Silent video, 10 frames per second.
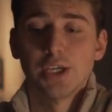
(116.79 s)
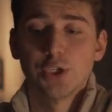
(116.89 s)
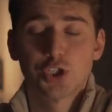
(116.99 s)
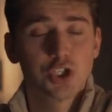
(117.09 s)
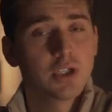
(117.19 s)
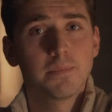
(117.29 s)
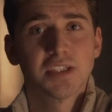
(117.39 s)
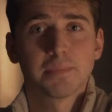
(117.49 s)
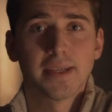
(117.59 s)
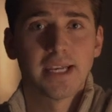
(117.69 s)
you shouldn't be
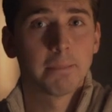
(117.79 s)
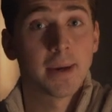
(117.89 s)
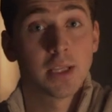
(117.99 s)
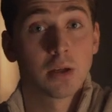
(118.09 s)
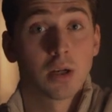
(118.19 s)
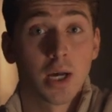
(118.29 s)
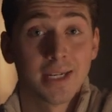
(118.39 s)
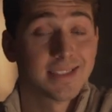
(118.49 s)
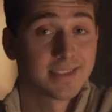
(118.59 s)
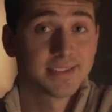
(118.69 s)
spending money on
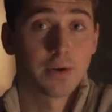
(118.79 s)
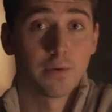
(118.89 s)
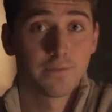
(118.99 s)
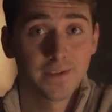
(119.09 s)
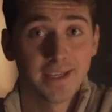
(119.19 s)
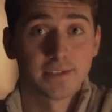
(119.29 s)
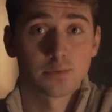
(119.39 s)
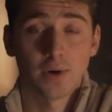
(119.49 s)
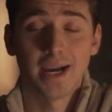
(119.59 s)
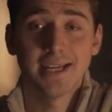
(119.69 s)
unnecessary things,
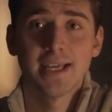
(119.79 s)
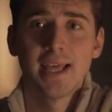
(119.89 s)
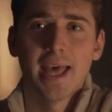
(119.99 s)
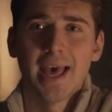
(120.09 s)
right?